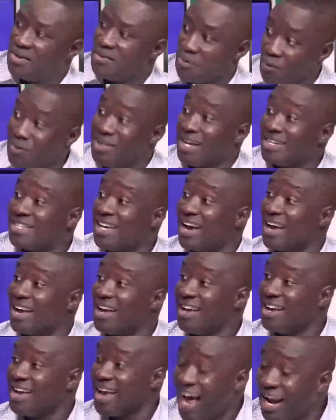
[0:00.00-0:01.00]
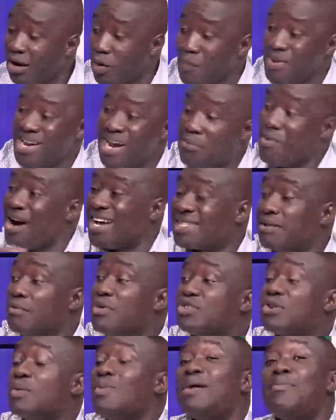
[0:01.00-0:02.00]
What does it say? I'm not a master, but
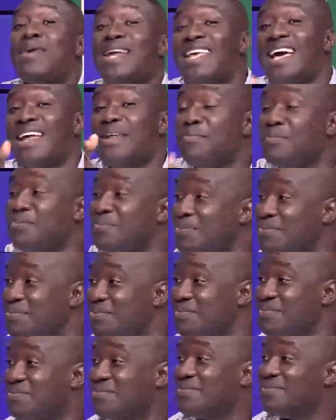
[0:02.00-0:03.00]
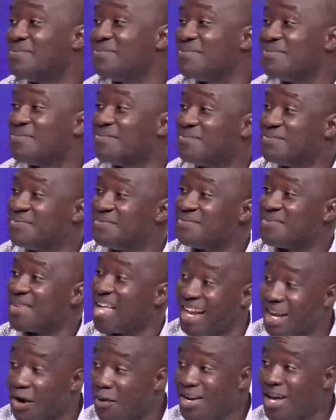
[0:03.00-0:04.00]
so many people.
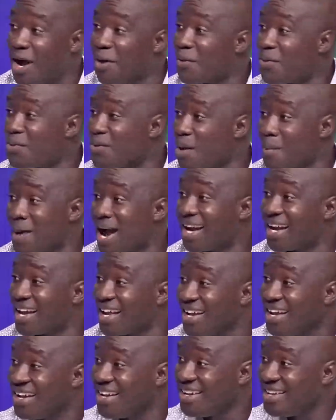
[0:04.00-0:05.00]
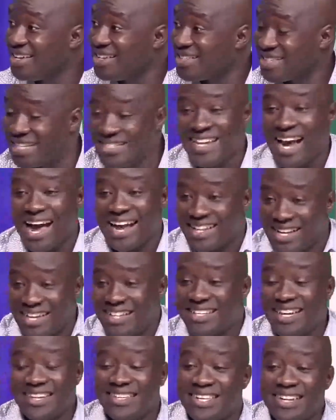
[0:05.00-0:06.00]
And now, yeah, I'm not here. To the
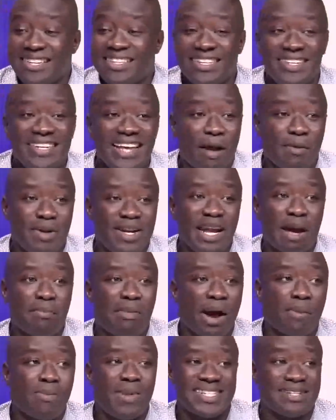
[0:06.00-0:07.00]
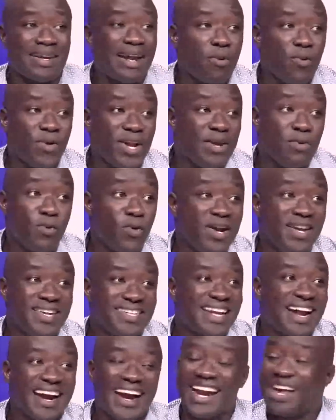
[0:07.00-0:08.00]
thing near Batmaster, we did
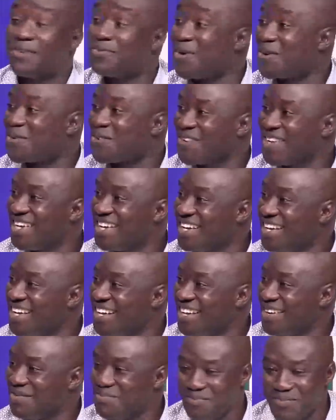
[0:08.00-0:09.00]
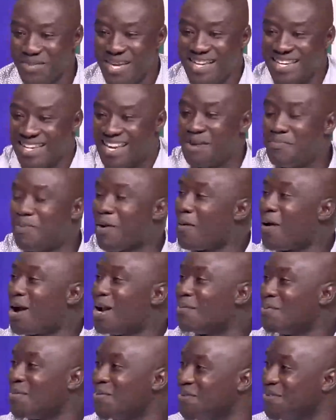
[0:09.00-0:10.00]
the Ghana for no. Mean, yeah, power
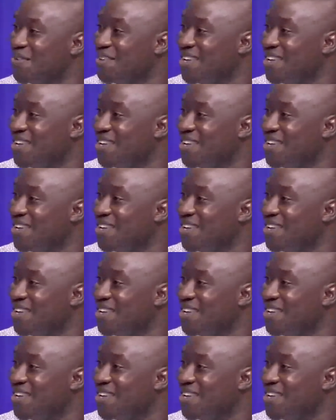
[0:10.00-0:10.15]
anymore.